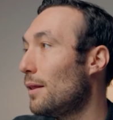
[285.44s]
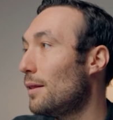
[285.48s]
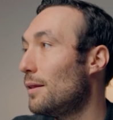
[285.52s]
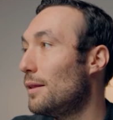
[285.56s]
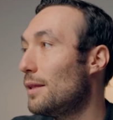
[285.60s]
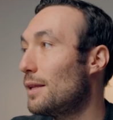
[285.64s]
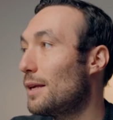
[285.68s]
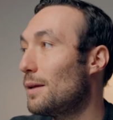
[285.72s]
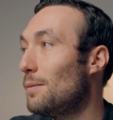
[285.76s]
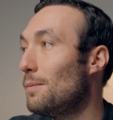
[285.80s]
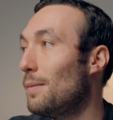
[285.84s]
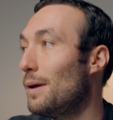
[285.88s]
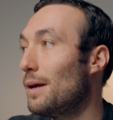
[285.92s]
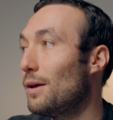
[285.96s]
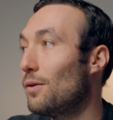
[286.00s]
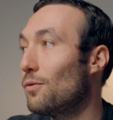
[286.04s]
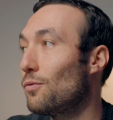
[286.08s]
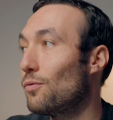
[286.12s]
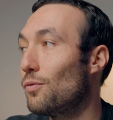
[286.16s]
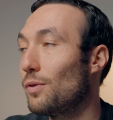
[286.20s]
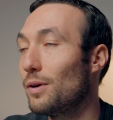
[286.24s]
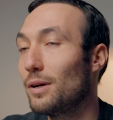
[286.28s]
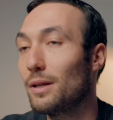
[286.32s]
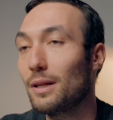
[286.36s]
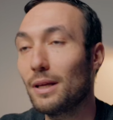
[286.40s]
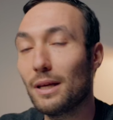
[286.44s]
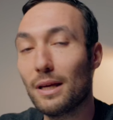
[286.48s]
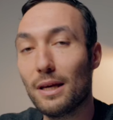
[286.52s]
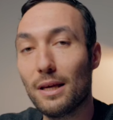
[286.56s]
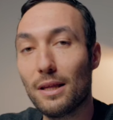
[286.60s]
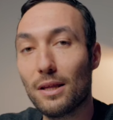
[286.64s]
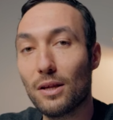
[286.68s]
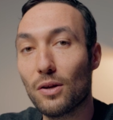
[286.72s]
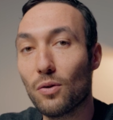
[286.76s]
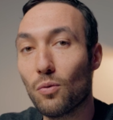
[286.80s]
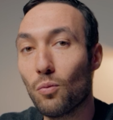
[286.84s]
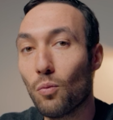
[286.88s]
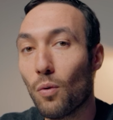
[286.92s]
This can make it really
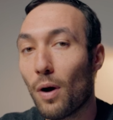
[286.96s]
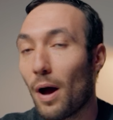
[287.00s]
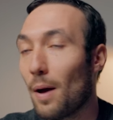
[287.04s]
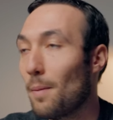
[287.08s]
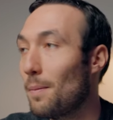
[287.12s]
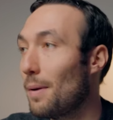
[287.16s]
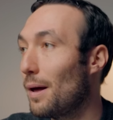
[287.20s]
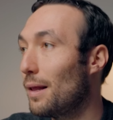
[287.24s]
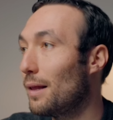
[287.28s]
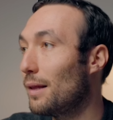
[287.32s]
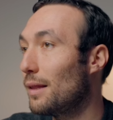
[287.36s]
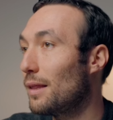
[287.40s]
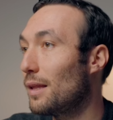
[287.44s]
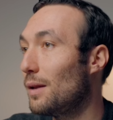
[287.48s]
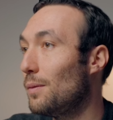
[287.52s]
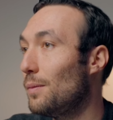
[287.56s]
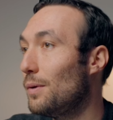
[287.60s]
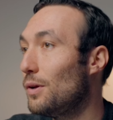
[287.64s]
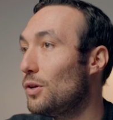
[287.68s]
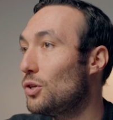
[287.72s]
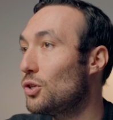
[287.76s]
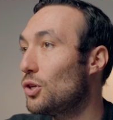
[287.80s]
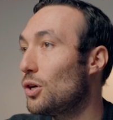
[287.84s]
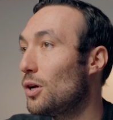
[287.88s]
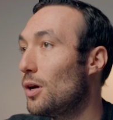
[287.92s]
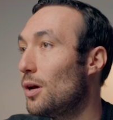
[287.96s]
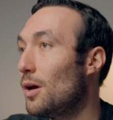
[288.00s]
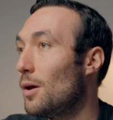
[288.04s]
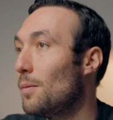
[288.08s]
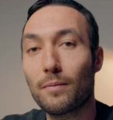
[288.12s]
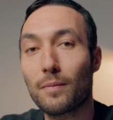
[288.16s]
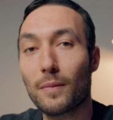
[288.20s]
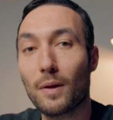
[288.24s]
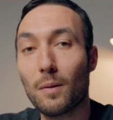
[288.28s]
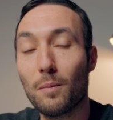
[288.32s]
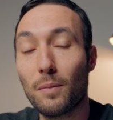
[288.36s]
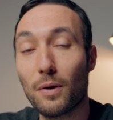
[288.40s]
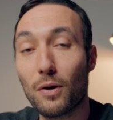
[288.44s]
easy to white balance an image,
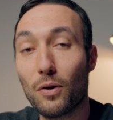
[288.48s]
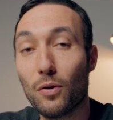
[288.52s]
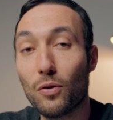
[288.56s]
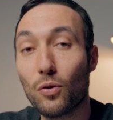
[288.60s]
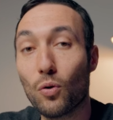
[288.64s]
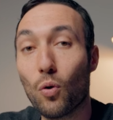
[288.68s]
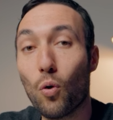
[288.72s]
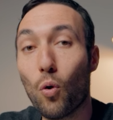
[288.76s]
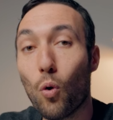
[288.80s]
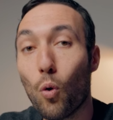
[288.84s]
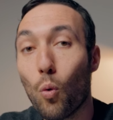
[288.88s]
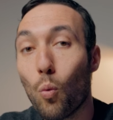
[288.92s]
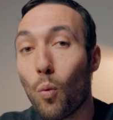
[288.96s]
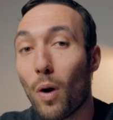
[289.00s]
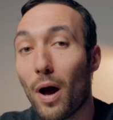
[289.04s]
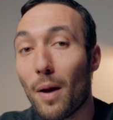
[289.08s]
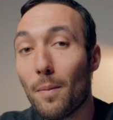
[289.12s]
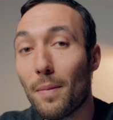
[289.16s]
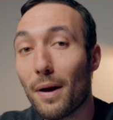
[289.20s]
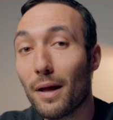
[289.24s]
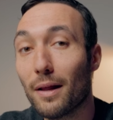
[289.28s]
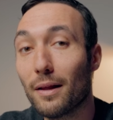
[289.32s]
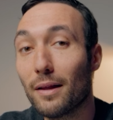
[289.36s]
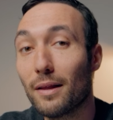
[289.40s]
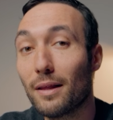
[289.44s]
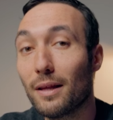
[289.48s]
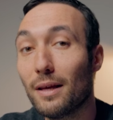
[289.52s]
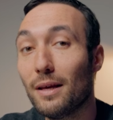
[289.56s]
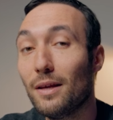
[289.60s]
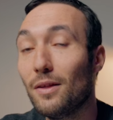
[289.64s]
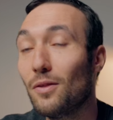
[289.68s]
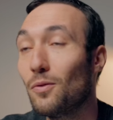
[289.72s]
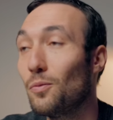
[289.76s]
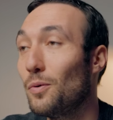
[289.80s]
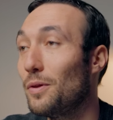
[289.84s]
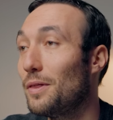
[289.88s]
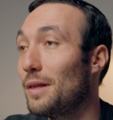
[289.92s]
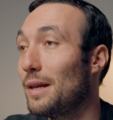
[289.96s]
because all white balance
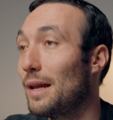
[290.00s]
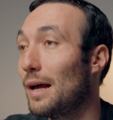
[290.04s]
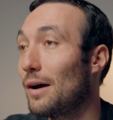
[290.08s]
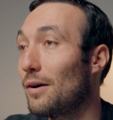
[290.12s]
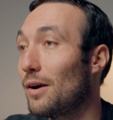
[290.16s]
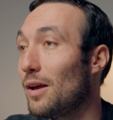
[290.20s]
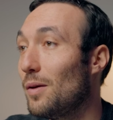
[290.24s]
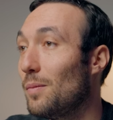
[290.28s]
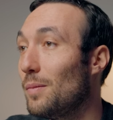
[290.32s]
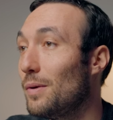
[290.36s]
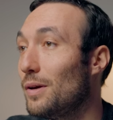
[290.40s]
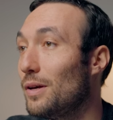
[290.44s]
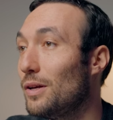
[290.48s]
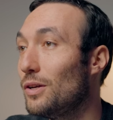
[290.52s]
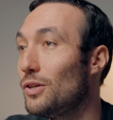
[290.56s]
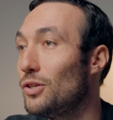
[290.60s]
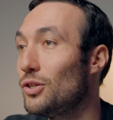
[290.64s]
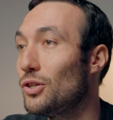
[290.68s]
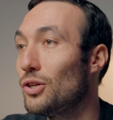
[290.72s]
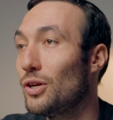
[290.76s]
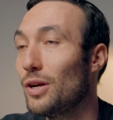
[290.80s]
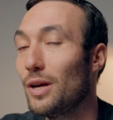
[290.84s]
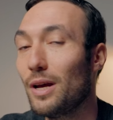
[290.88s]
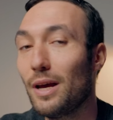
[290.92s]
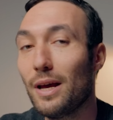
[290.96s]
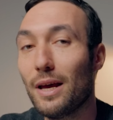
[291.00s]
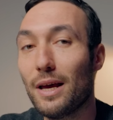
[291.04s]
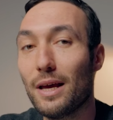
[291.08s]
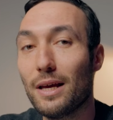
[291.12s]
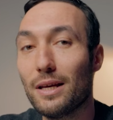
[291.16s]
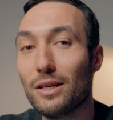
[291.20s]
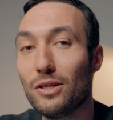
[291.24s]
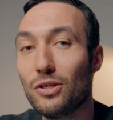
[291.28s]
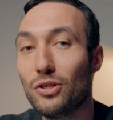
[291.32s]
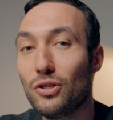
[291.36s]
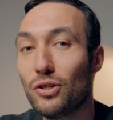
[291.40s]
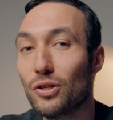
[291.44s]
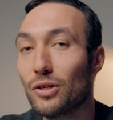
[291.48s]
is within our image
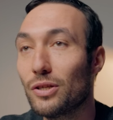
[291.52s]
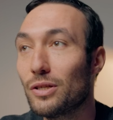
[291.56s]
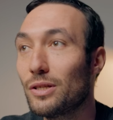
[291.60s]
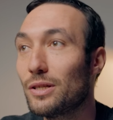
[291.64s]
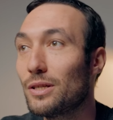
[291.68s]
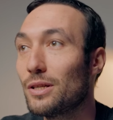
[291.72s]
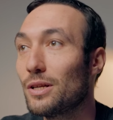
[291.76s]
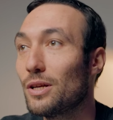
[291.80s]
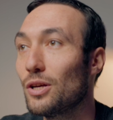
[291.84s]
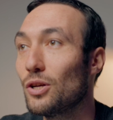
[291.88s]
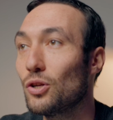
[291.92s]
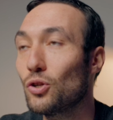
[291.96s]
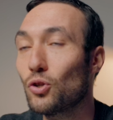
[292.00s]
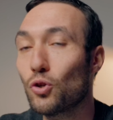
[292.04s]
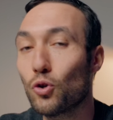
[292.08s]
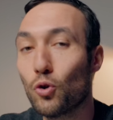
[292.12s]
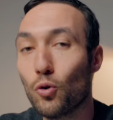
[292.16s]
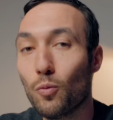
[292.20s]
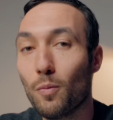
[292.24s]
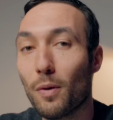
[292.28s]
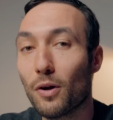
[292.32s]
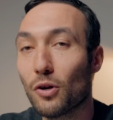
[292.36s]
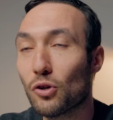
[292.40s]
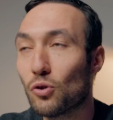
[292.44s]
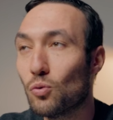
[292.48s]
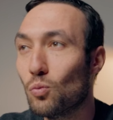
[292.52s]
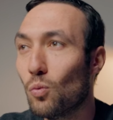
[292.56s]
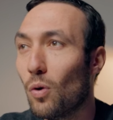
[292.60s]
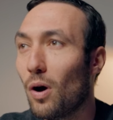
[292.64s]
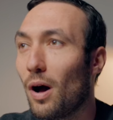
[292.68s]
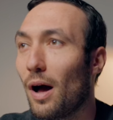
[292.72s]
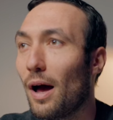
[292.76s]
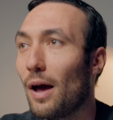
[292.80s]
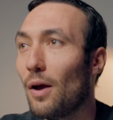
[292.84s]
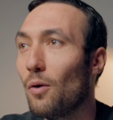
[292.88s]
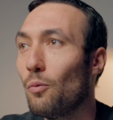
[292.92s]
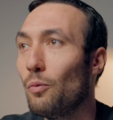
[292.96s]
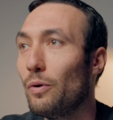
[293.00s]
is just too much
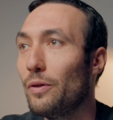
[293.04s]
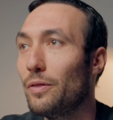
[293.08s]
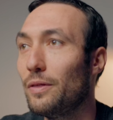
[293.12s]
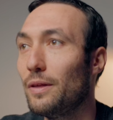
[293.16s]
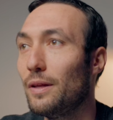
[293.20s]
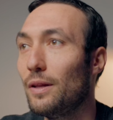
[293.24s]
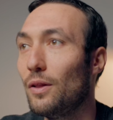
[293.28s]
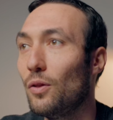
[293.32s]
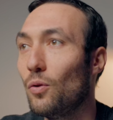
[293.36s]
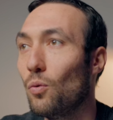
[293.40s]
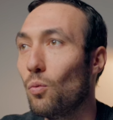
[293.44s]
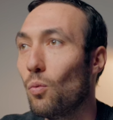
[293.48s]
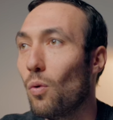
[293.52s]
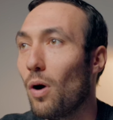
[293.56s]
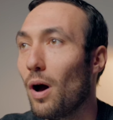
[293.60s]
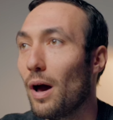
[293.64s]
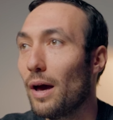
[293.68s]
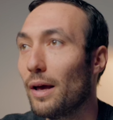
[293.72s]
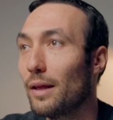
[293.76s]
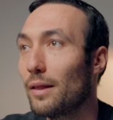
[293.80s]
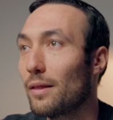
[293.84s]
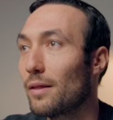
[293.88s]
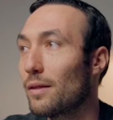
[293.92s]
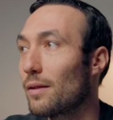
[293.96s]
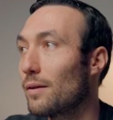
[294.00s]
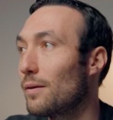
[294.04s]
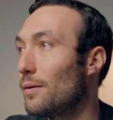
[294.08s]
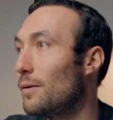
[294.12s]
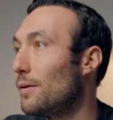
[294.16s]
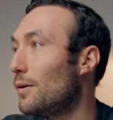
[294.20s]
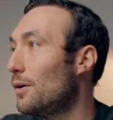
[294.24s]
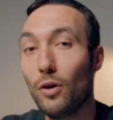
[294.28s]
white within the whites.